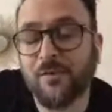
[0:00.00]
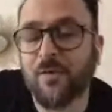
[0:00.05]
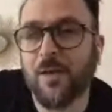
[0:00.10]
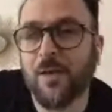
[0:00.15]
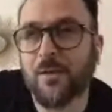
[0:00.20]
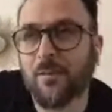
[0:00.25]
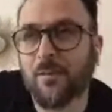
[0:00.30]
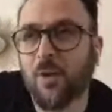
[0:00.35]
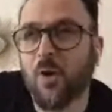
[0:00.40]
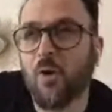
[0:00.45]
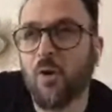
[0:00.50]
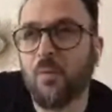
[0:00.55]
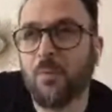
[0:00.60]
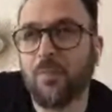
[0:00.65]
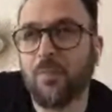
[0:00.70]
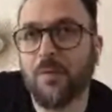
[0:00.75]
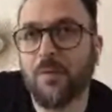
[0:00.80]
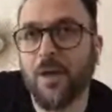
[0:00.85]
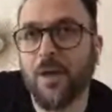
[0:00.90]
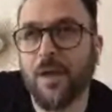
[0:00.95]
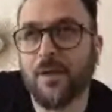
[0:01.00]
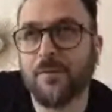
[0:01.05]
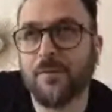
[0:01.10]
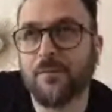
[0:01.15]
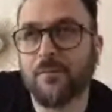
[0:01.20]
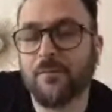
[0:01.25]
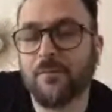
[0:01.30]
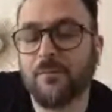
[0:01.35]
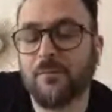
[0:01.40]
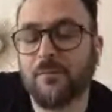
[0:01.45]
So I hope that
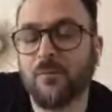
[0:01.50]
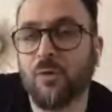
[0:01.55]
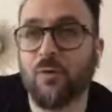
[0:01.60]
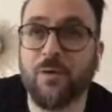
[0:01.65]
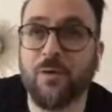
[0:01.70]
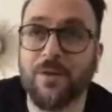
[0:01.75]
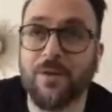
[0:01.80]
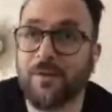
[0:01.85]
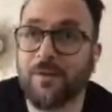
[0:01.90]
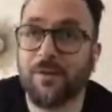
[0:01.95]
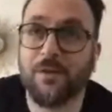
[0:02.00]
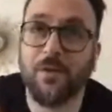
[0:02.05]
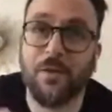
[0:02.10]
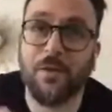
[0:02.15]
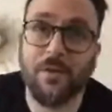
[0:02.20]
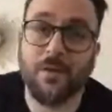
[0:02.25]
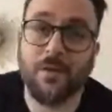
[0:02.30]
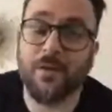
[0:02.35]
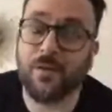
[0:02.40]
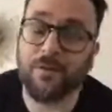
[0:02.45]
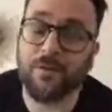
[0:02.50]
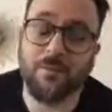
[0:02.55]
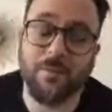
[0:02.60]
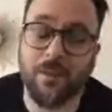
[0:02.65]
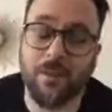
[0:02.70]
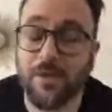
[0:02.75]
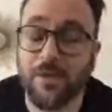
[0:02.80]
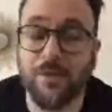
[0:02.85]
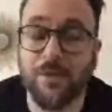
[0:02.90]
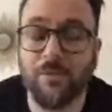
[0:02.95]
during this year, at the
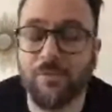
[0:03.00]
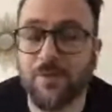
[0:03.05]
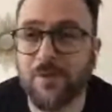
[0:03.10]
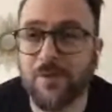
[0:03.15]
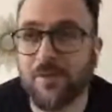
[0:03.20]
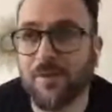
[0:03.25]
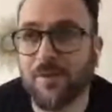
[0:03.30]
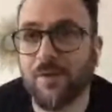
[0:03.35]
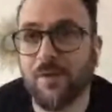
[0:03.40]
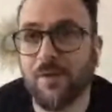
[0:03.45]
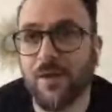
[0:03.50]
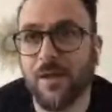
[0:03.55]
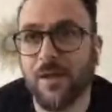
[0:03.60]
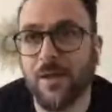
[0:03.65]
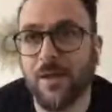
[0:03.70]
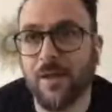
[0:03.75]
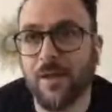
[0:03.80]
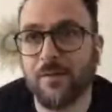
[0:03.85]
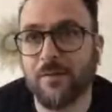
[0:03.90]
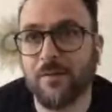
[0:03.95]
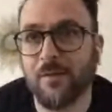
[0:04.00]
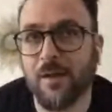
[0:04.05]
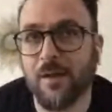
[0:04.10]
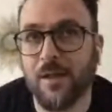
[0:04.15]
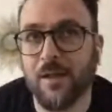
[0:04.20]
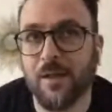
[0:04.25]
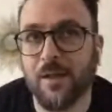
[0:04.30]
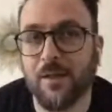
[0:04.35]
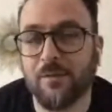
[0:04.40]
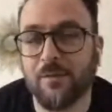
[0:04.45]
beginning of this year, I can
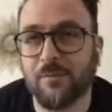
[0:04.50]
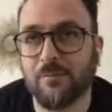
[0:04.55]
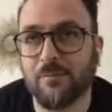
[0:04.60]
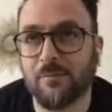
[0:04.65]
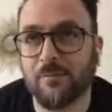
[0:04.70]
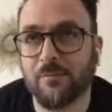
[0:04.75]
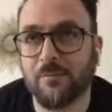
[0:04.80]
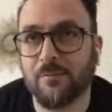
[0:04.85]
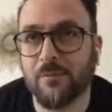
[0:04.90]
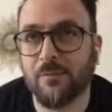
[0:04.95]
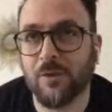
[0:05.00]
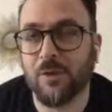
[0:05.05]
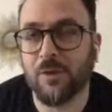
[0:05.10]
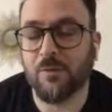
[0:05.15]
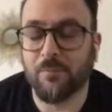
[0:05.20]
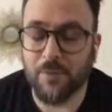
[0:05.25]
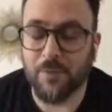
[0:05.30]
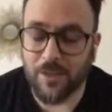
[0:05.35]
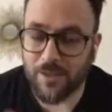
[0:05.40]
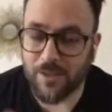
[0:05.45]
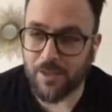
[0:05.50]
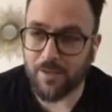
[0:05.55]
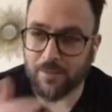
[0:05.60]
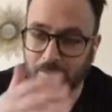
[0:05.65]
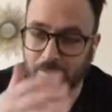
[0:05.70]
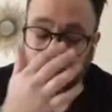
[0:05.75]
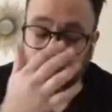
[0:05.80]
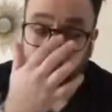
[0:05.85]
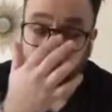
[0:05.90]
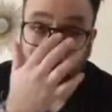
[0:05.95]
make
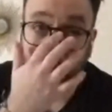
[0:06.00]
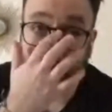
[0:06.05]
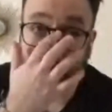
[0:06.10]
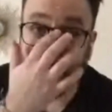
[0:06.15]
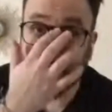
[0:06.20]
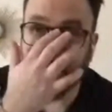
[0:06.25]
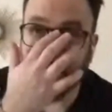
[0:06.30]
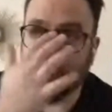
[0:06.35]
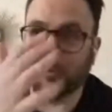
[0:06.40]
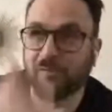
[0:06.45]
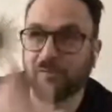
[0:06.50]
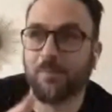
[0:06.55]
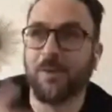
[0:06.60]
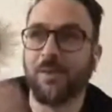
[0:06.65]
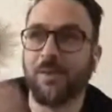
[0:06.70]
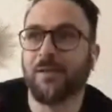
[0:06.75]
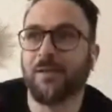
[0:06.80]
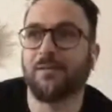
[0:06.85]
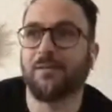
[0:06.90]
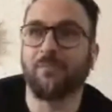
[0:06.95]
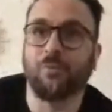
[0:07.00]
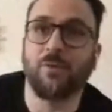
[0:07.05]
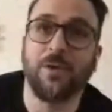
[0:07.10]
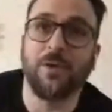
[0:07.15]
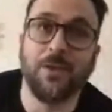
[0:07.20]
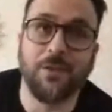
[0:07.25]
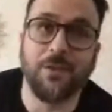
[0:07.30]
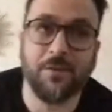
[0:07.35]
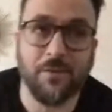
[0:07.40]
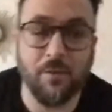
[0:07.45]
a little announcement and
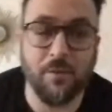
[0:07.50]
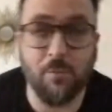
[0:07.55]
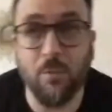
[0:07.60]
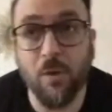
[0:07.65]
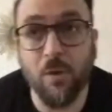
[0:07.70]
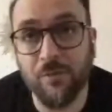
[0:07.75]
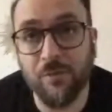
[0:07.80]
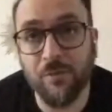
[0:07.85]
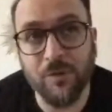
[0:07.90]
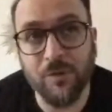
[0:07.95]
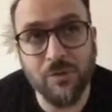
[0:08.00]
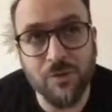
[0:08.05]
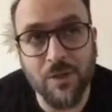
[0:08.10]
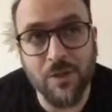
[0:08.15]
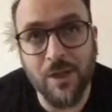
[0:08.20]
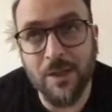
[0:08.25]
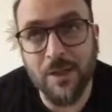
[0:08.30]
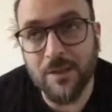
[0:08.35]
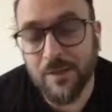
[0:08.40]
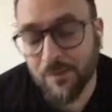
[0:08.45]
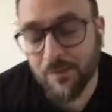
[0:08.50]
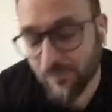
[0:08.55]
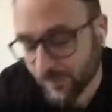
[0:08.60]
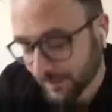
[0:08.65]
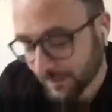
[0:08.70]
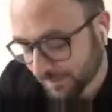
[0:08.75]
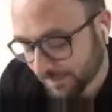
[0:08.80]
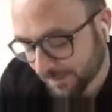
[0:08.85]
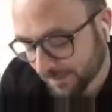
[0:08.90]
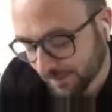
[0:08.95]
release some more functionality
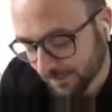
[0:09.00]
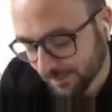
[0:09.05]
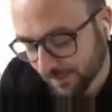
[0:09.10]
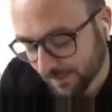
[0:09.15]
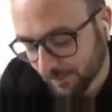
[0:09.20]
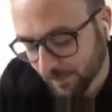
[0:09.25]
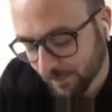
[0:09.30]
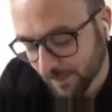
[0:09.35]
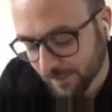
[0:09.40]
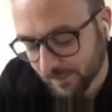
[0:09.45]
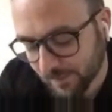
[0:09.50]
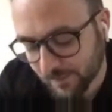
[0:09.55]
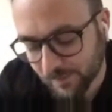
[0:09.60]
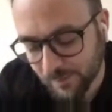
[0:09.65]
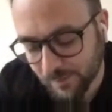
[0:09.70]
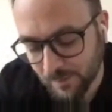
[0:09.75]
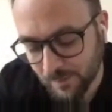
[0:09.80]
from snippets.